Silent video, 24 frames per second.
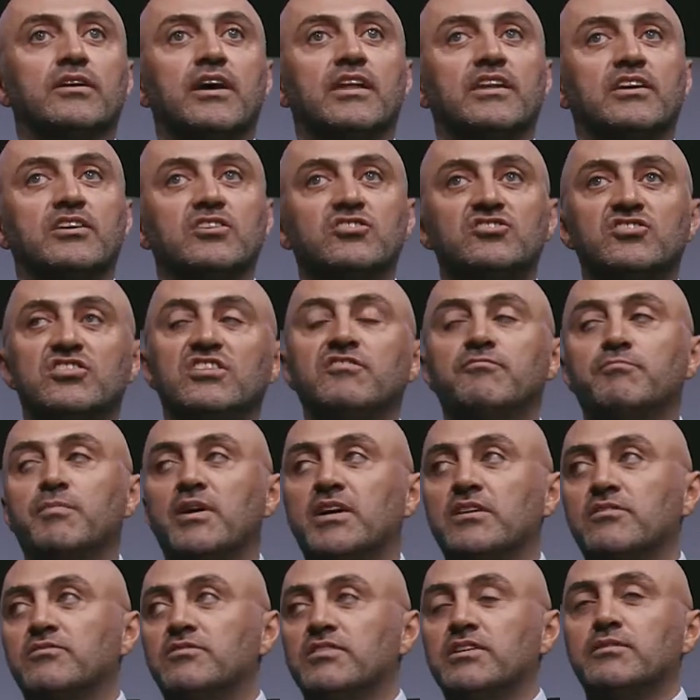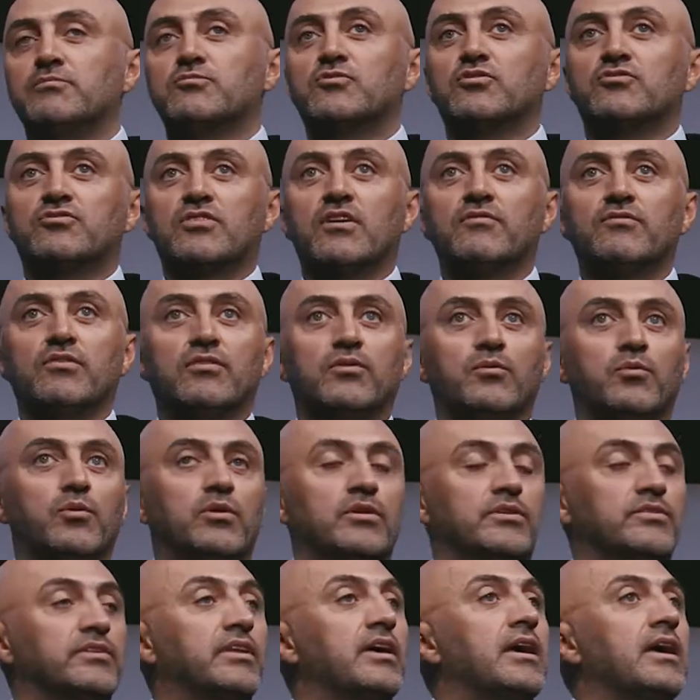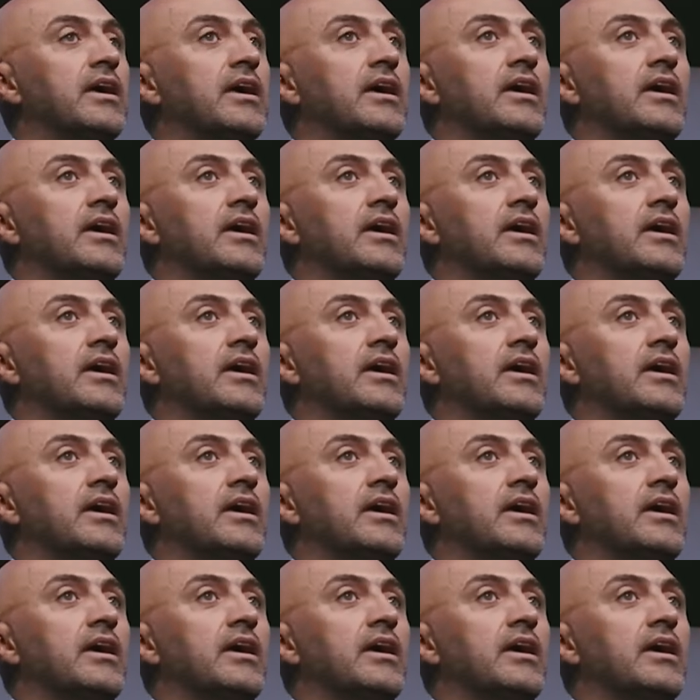and I achieved my dream to travel the world.